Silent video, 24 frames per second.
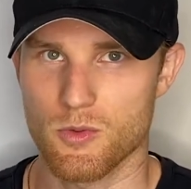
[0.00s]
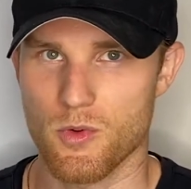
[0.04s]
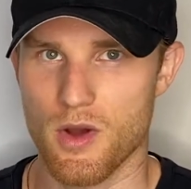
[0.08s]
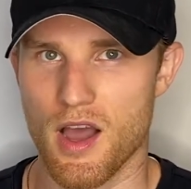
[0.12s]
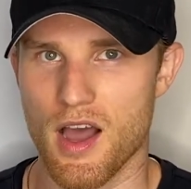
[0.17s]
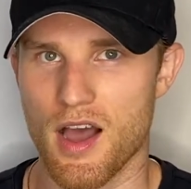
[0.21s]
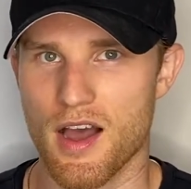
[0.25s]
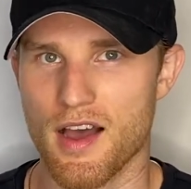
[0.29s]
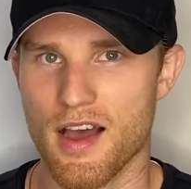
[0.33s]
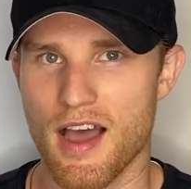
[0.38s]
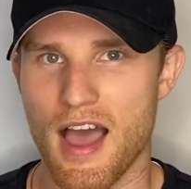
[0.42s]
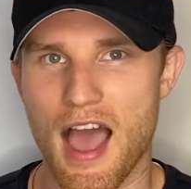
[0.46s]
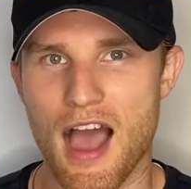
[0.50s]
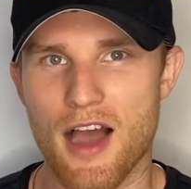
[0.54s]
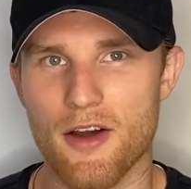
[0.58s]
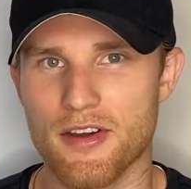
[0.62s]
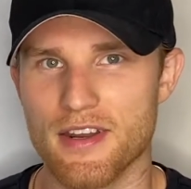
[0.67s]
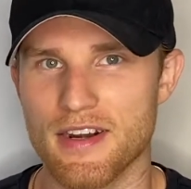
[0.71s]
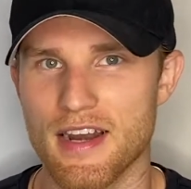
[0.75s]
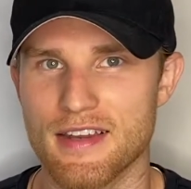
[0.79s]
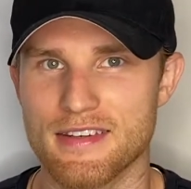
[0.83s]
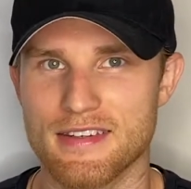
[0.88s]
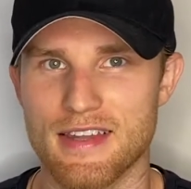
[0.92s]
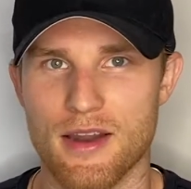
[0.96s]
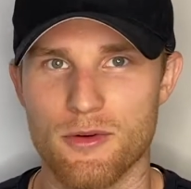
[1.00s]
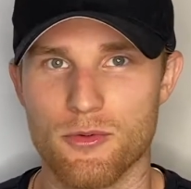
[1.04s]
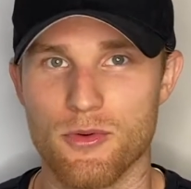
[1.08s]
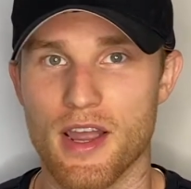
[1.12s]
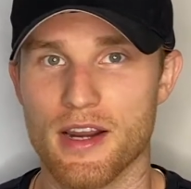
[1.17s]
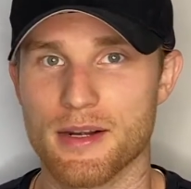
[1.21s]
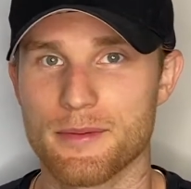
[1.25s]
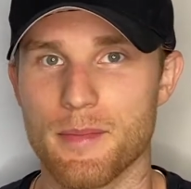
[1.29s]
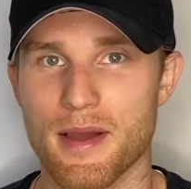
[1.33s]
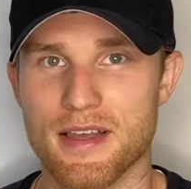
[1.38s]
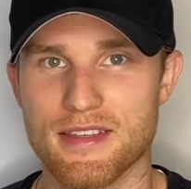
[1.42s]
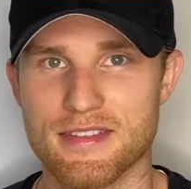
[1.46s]
How can I
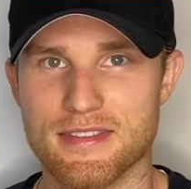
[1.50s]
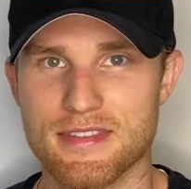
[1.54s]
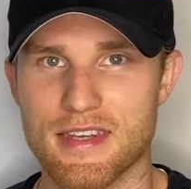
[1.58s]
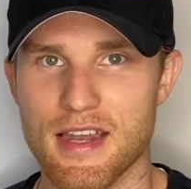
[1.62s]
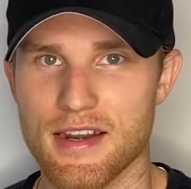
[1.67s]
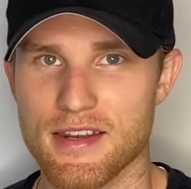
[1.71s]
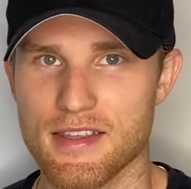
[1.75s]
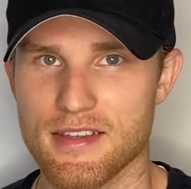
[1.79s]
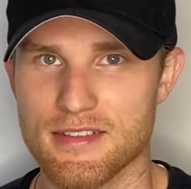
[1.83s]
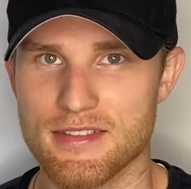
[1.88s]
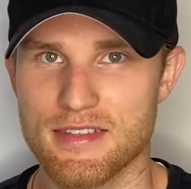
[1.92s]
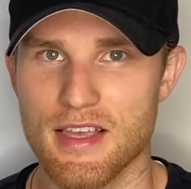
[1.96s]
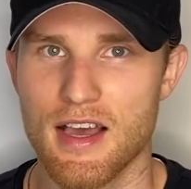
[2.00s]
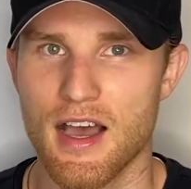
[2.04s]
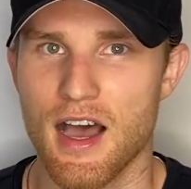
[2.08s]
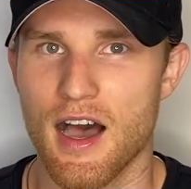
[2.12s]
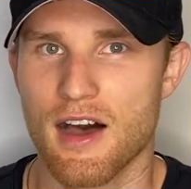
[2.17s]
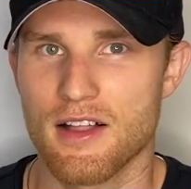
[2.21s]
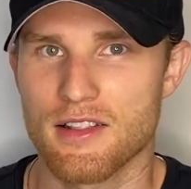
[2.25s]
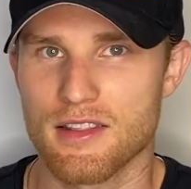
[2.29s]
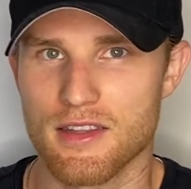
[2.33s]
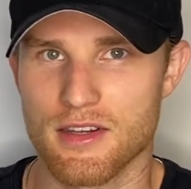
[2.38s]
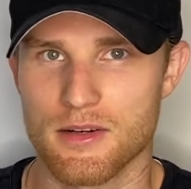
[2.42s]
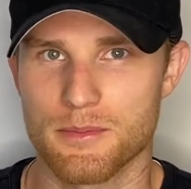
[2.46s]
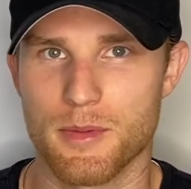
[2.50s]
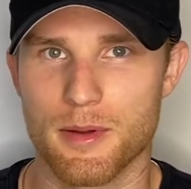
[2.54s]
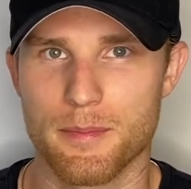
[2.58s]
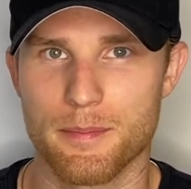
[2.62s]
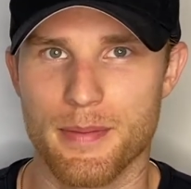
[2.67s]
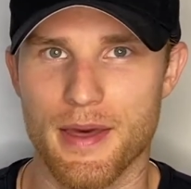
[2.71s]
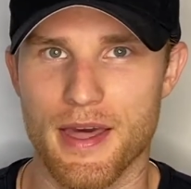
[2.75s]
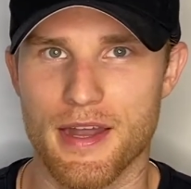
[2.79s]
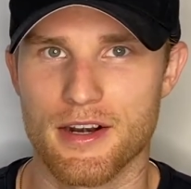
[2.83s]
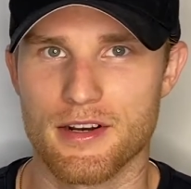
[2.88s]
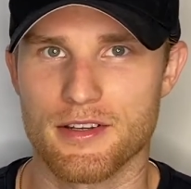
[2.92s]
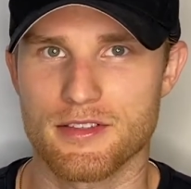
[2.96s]
direct my studies a little bit
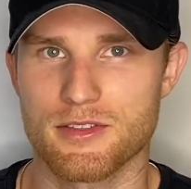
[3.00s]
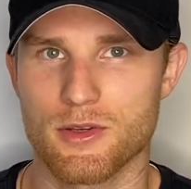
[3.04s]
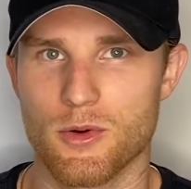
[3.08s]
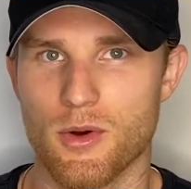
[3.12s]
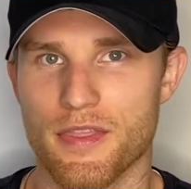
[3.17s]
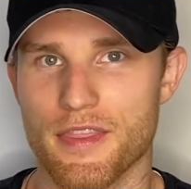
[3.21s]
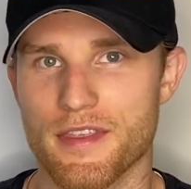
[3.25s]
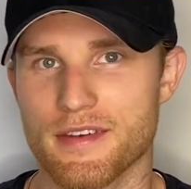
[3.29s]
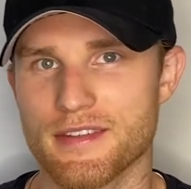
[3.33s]
better? So at the